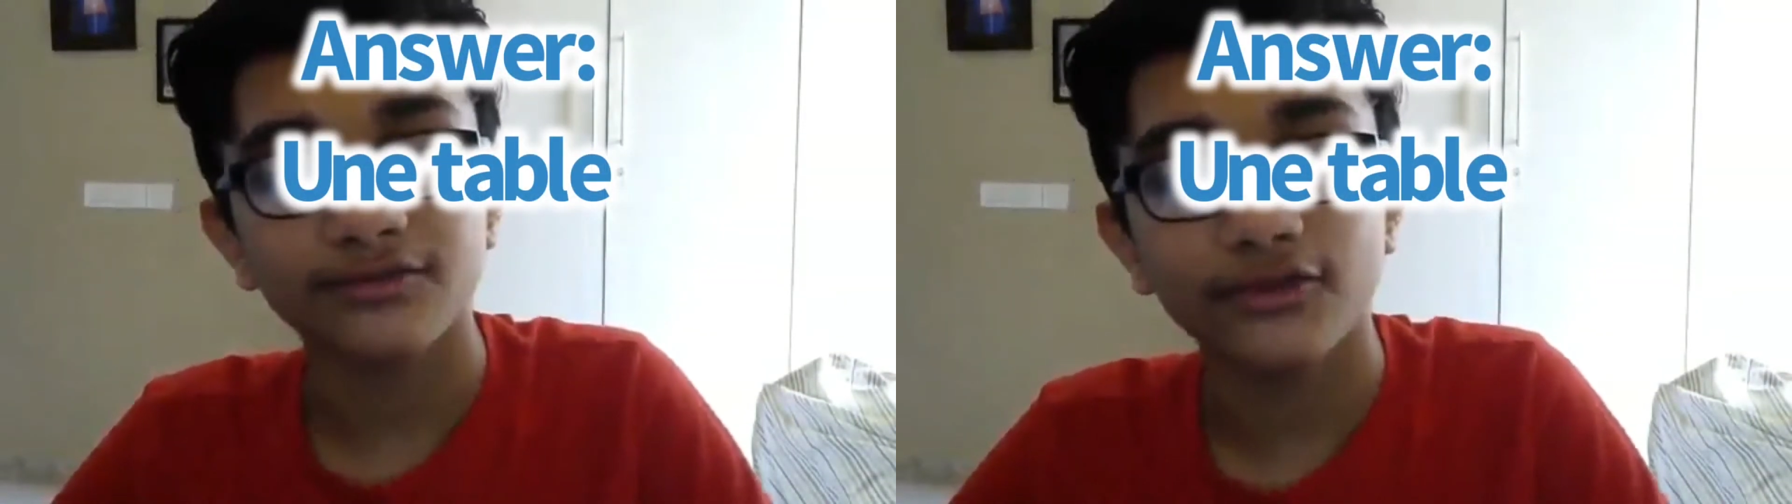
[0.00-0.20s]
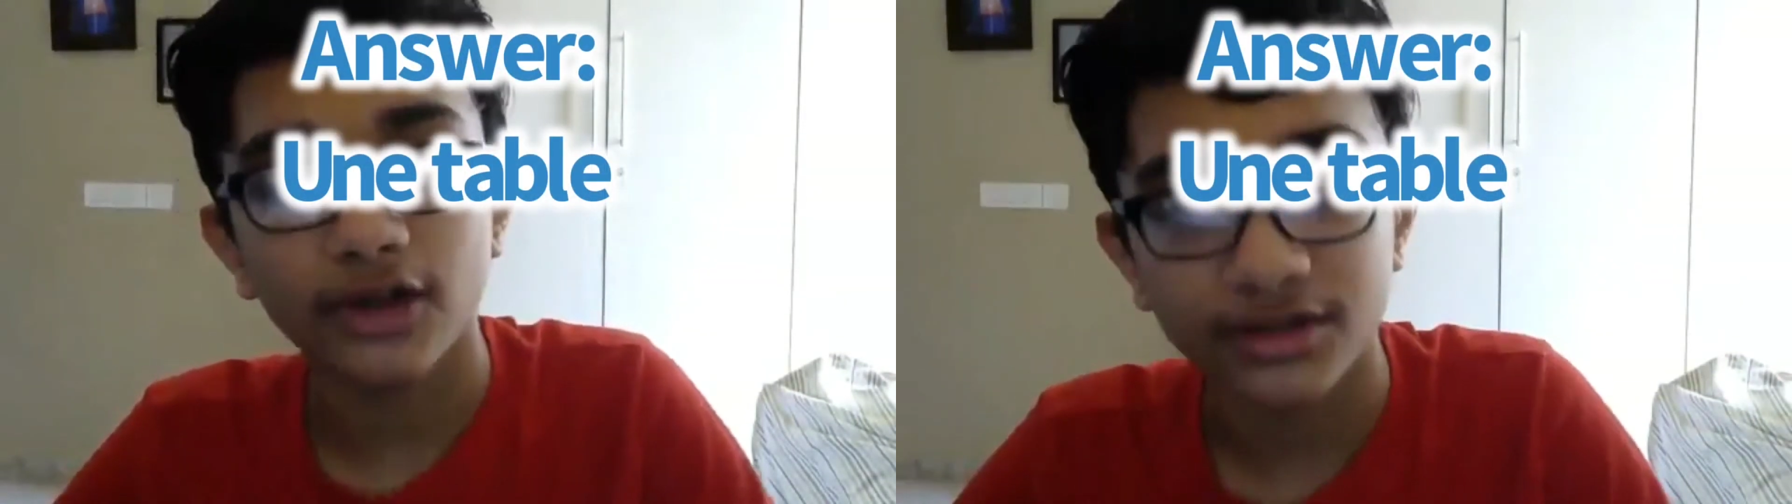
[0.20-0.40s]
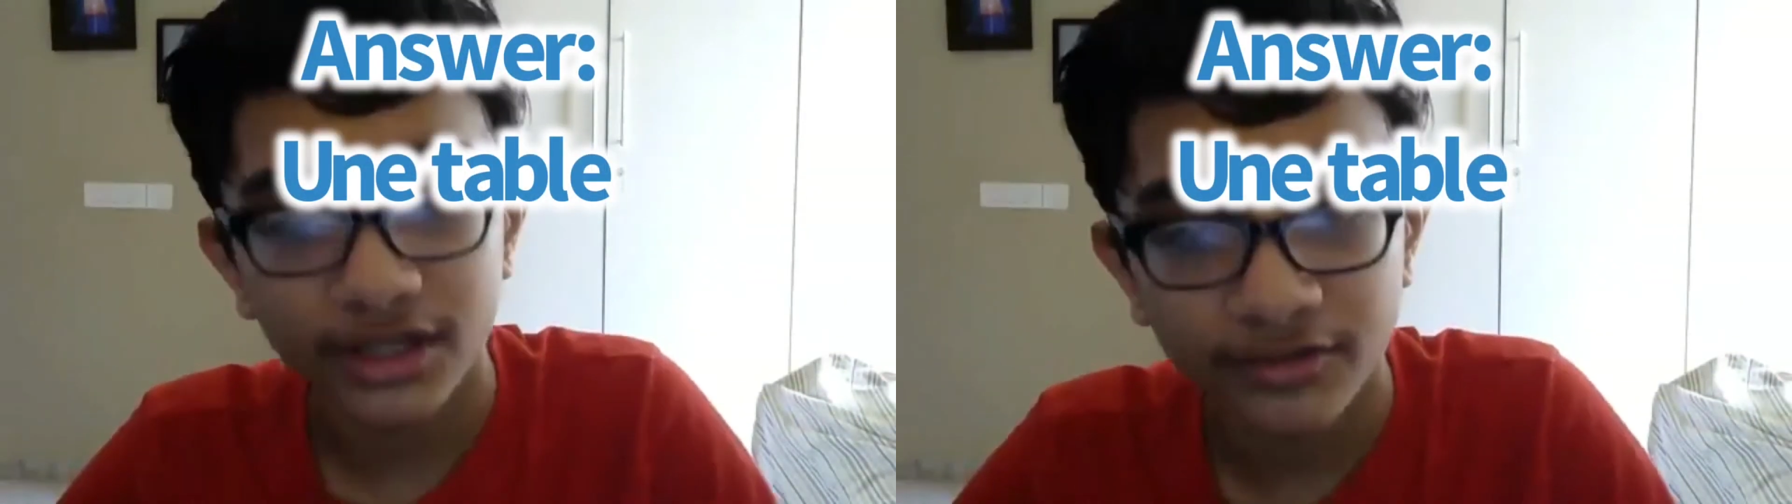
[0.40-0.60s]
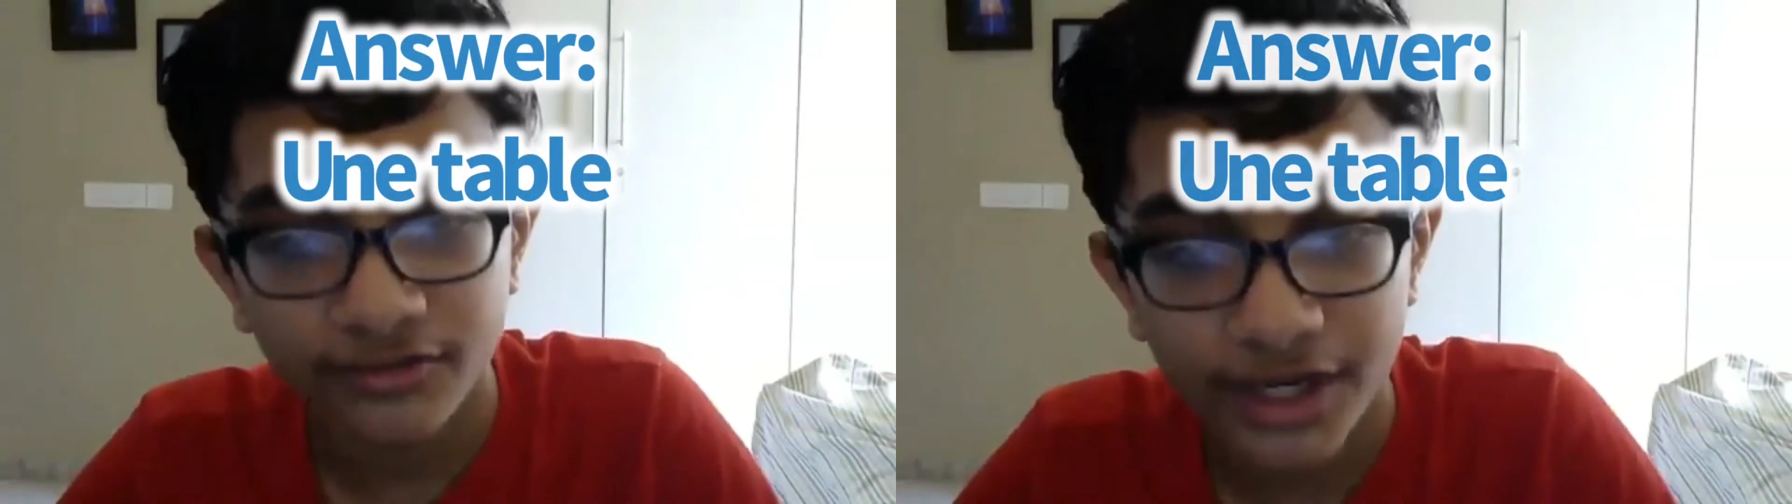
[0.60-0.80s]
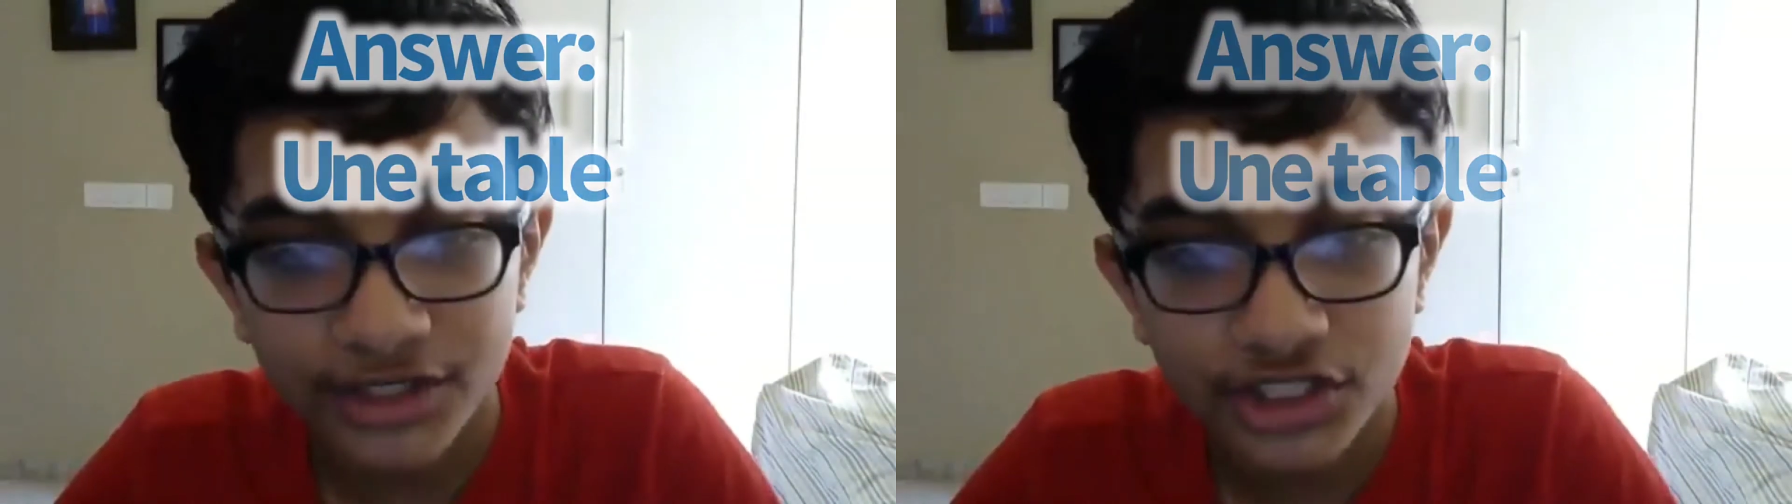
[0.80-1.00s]

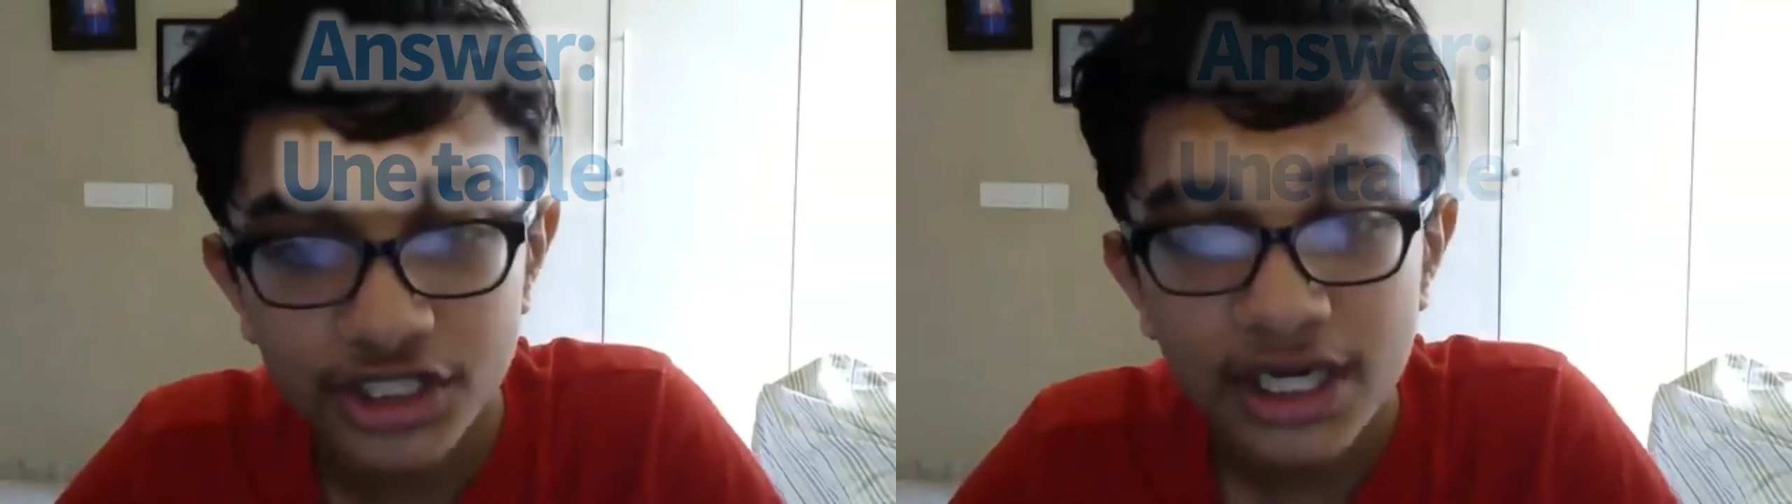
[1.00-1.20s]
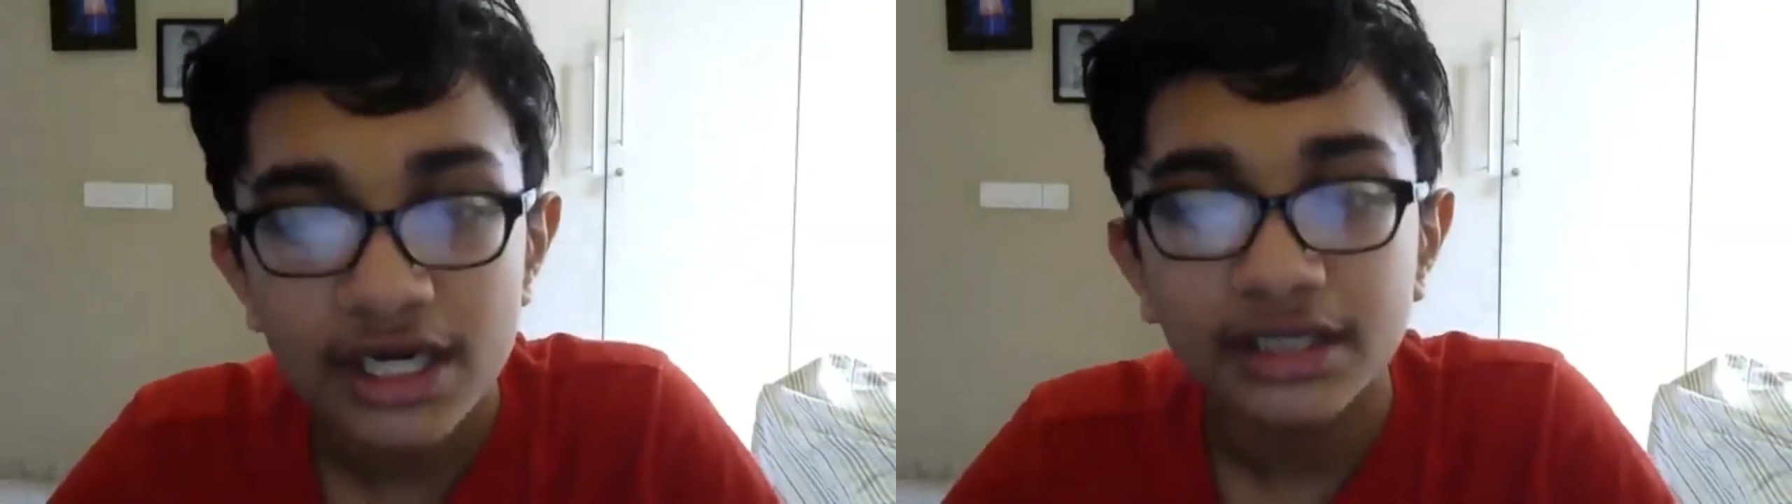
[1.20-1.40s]
French.